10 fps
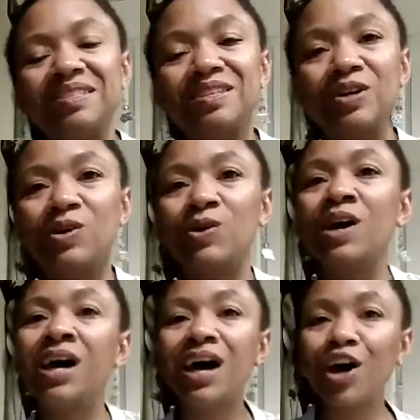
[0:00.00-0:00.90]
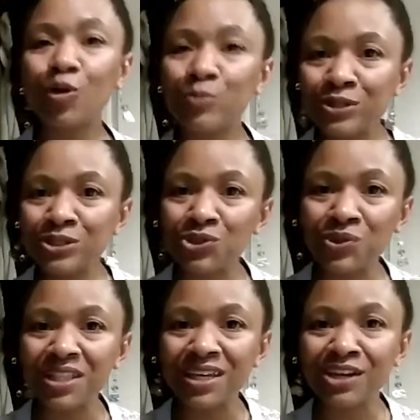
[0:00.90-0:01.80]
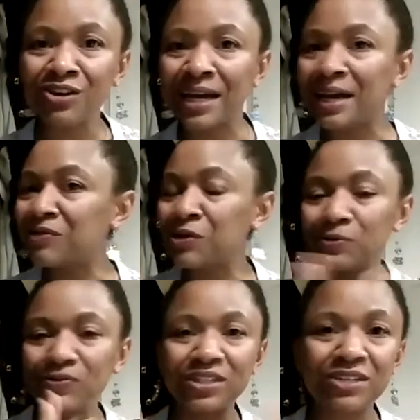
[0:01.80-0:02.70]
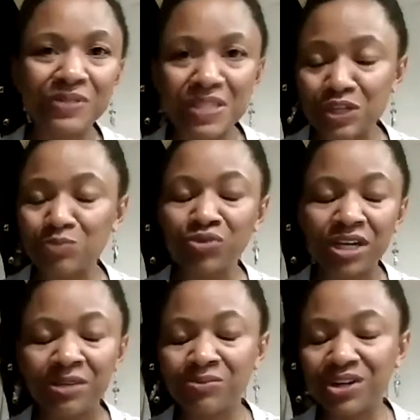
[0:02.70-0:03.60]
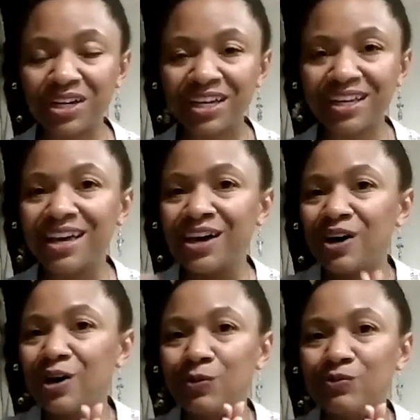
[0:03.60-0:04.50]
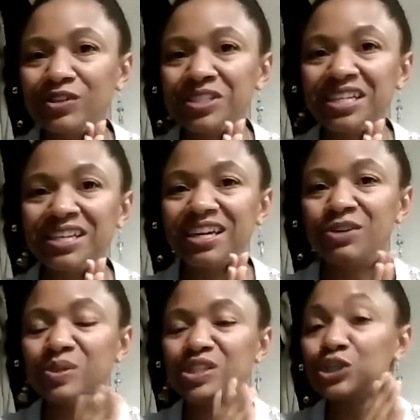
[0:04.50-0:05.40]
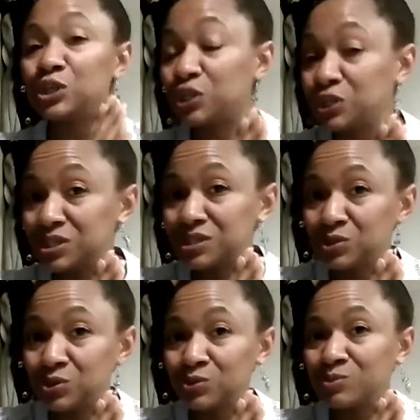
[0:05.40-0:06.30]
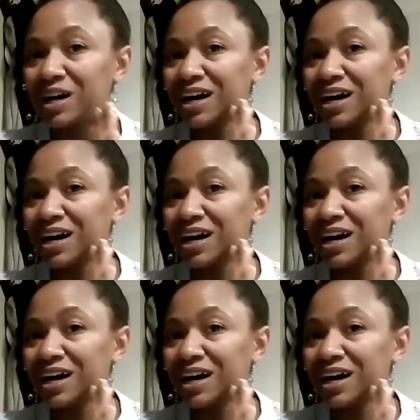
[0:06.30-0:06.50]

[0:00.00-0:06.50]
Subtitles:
So I hope you enjoyed that craft. Hopefully it was a good brain break. Hopefully it was good Zoom